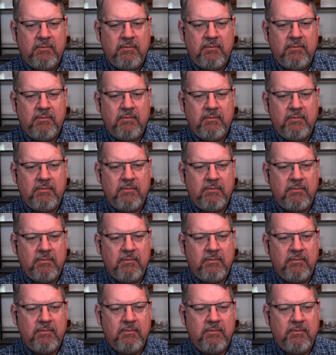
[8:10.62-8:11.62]

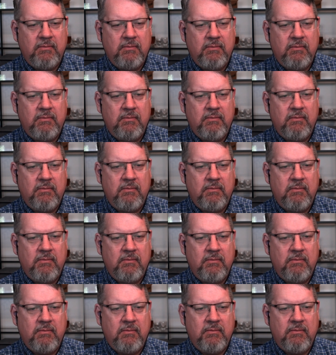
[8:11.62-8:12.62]

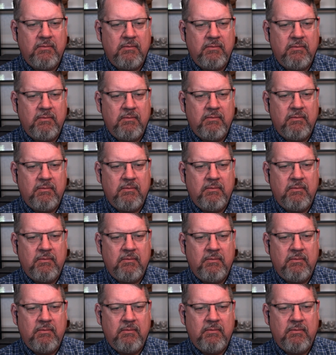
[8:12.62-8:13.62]

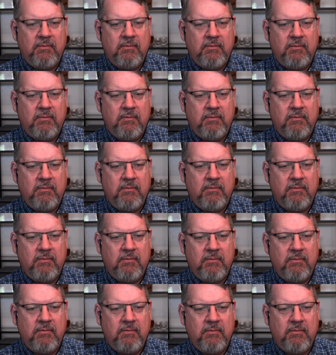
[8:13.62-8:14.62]

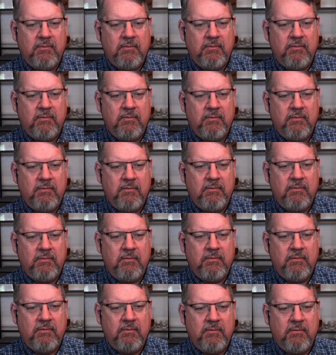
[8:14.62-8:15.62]

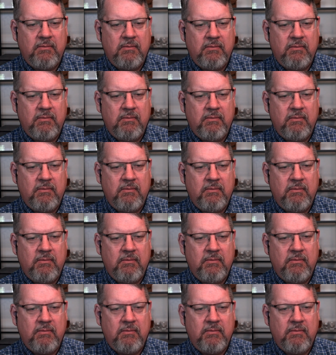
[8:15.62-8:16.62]

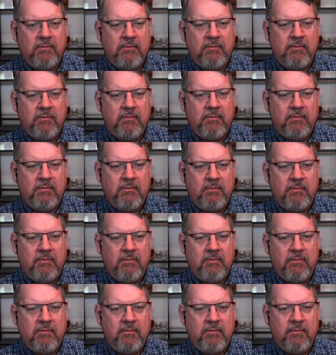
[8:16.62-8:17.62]

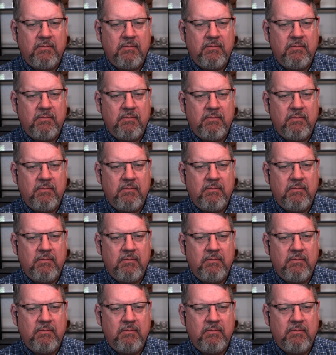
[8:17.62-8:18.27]
(not speaking)